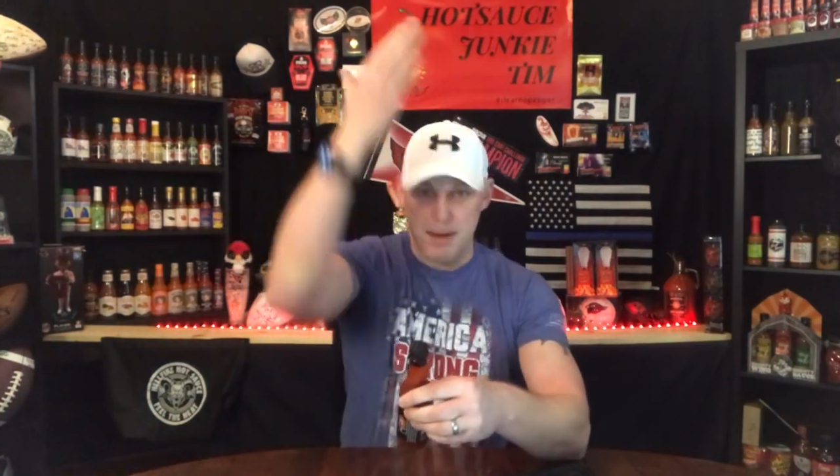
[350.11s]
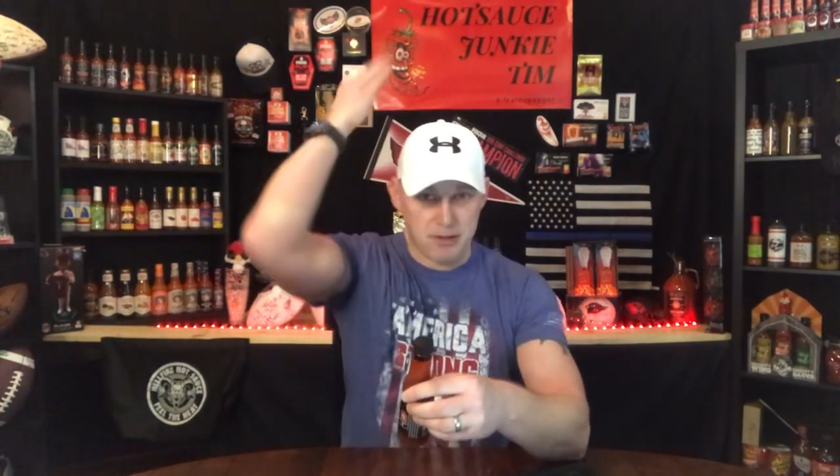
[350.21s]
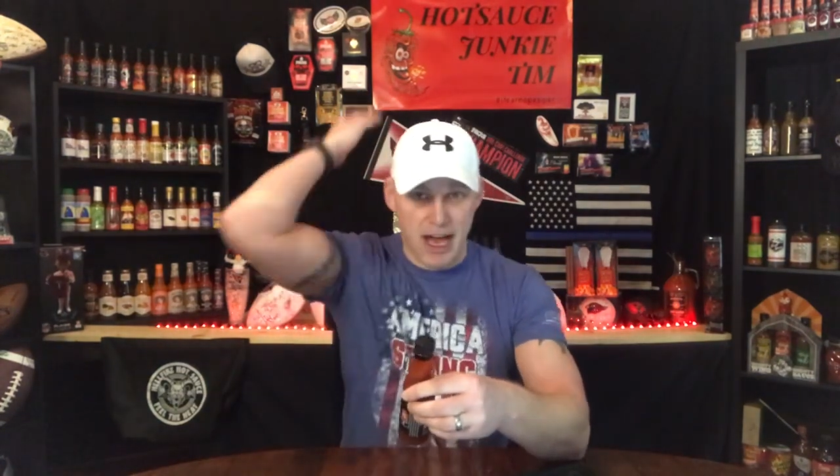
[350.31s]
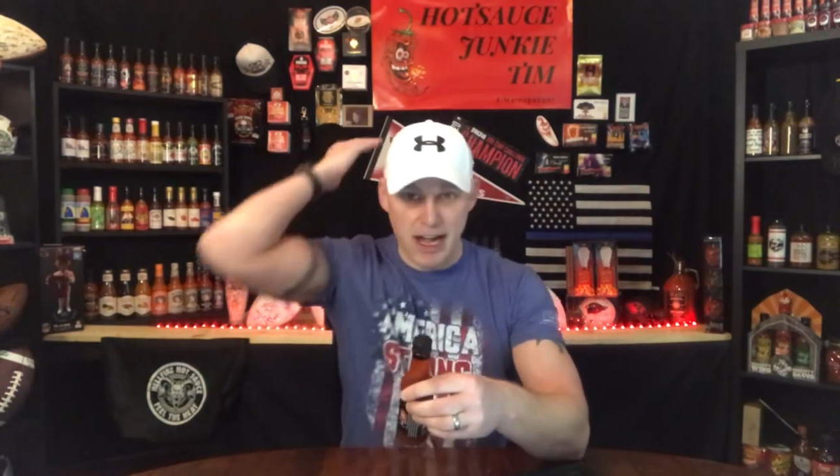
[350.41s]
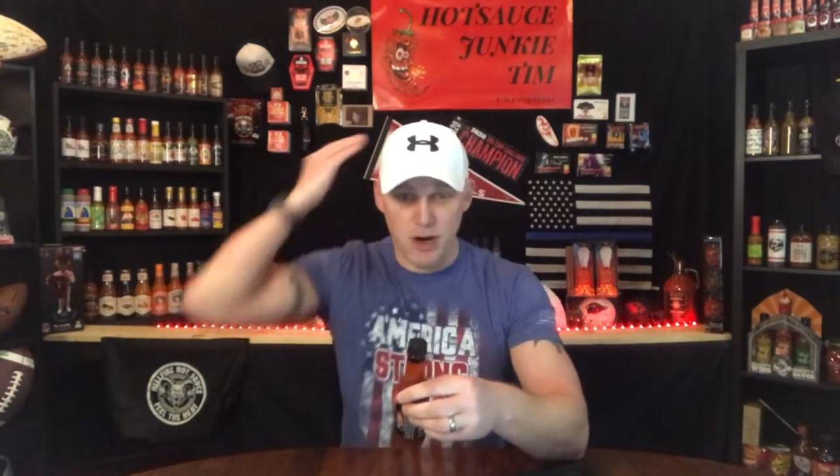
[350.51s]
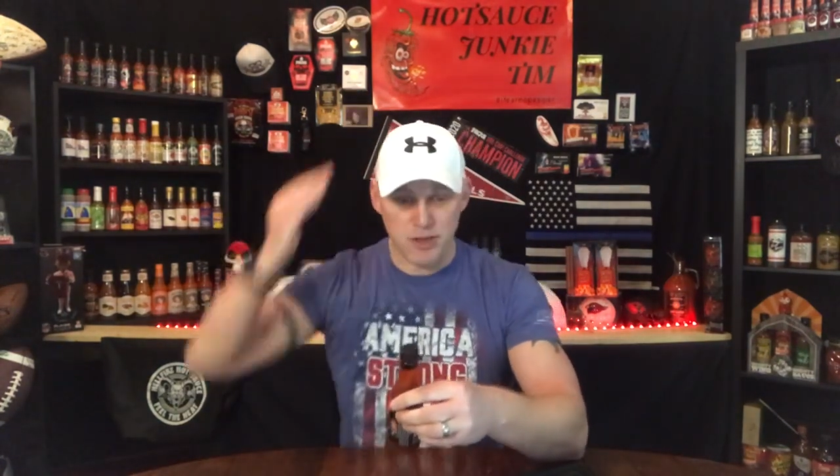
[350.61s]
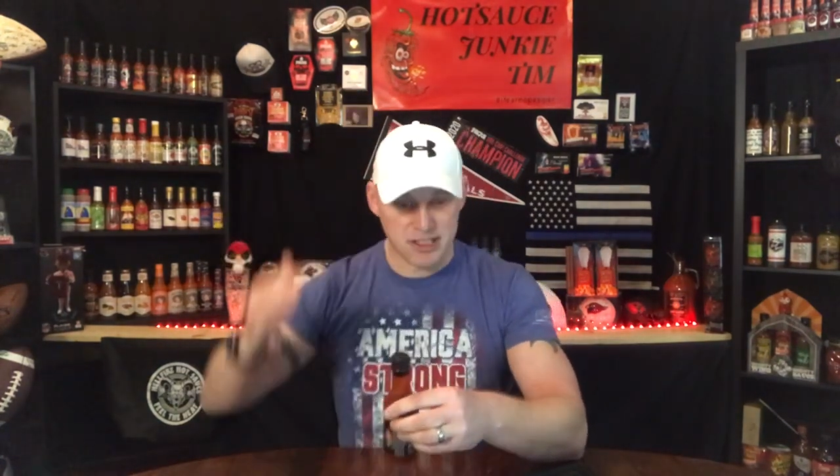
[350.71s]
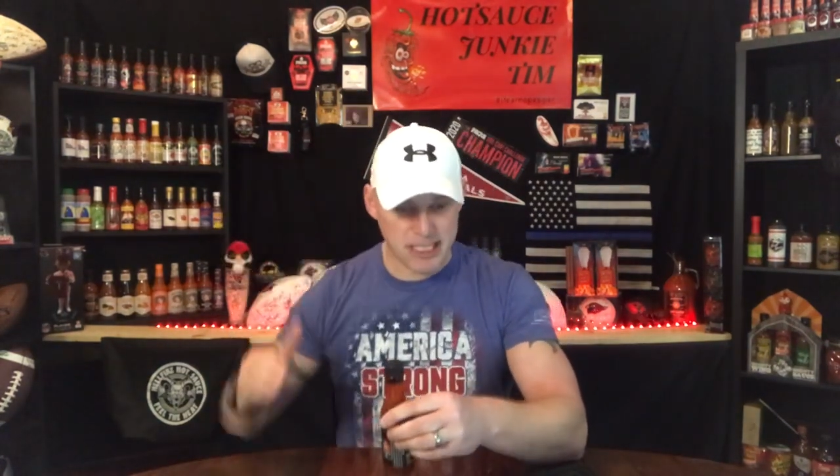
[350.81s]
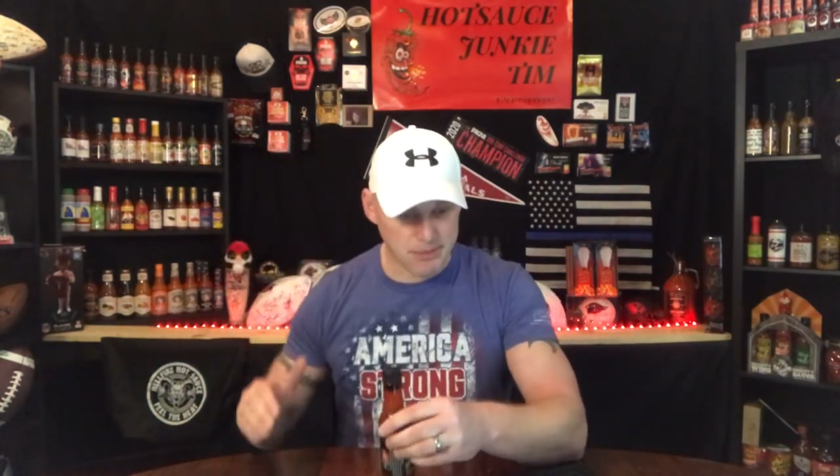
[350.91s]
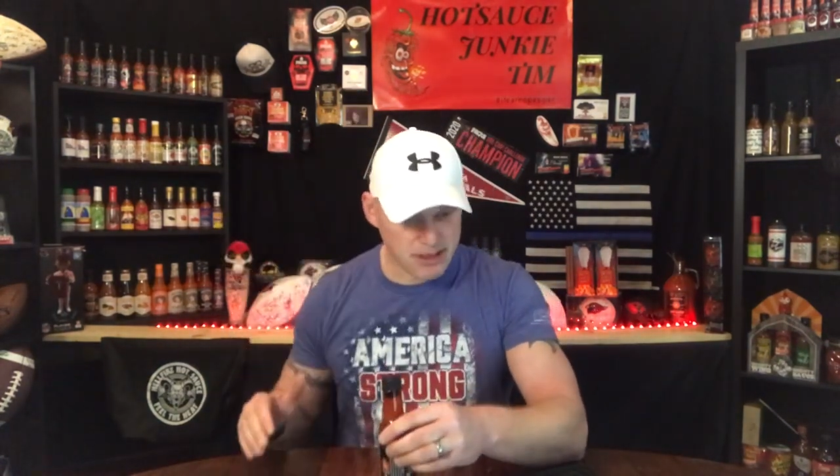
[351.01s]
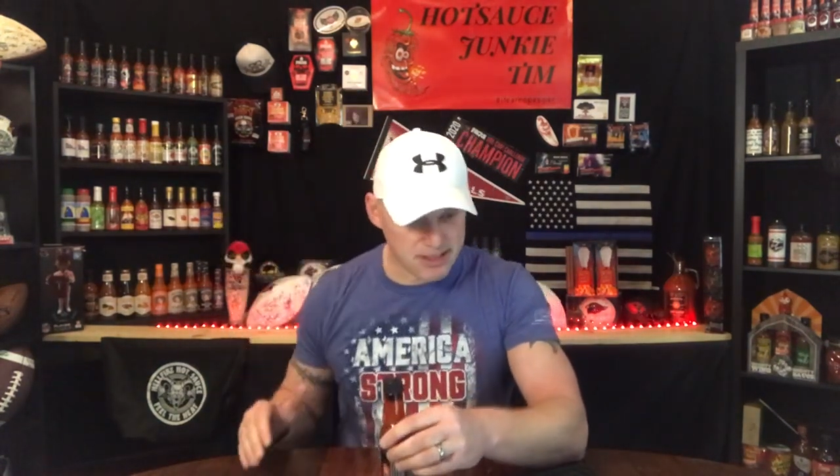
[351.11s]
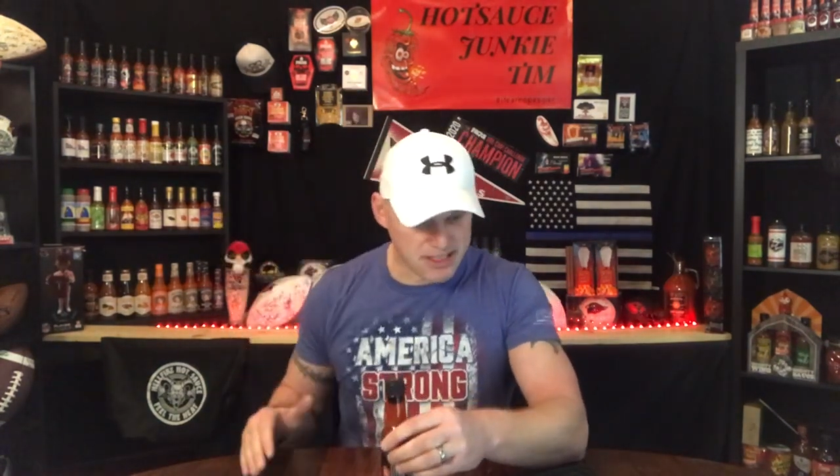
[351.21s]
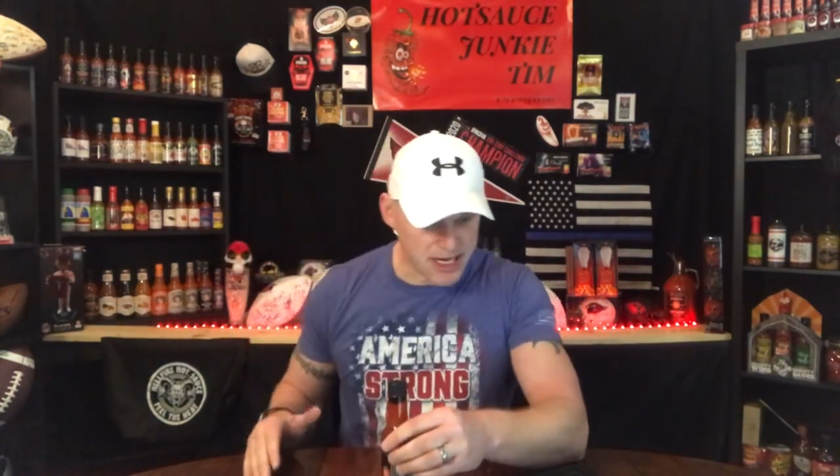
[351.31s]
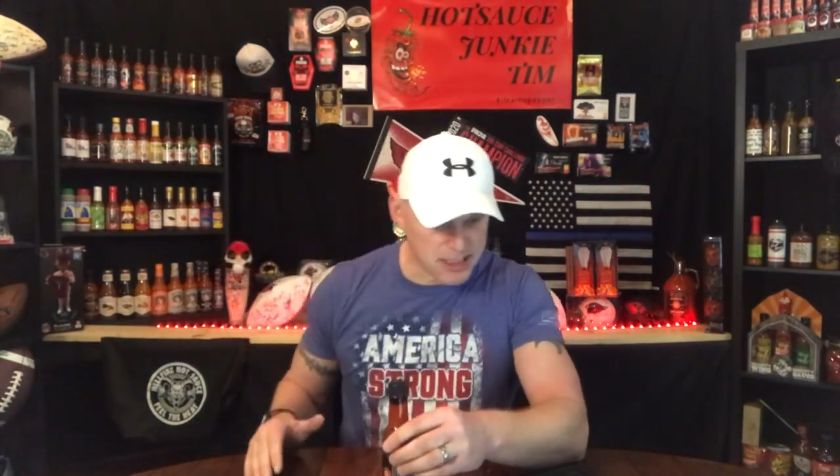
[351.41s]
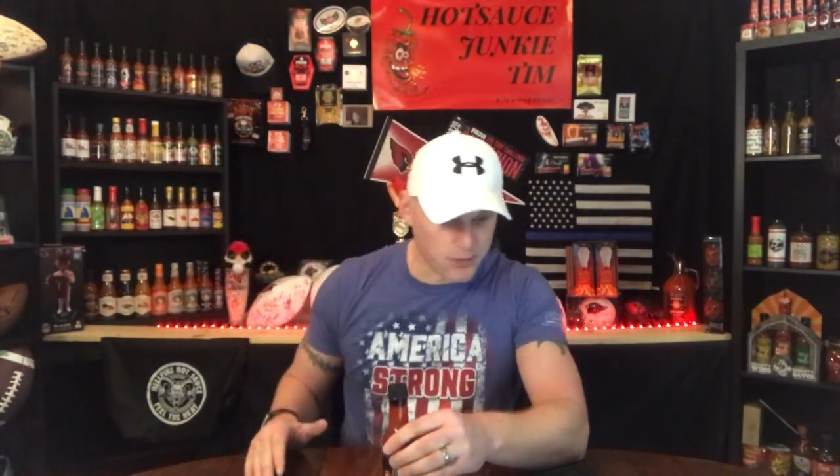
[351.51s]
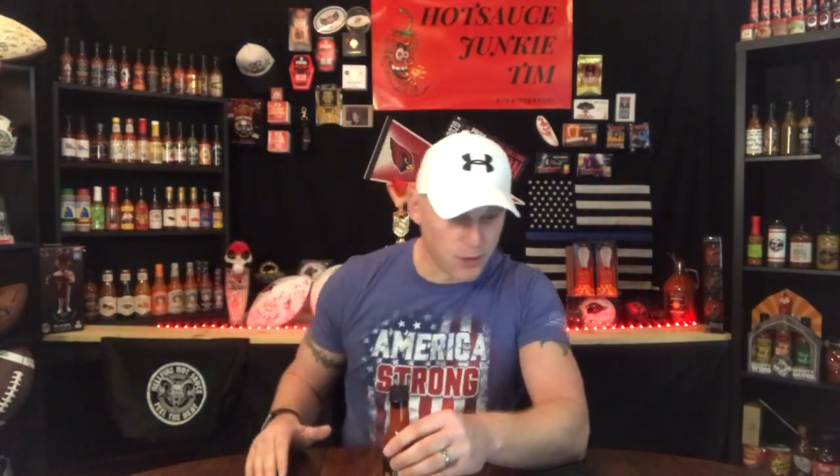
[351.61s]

glad I know what Sigbin stands for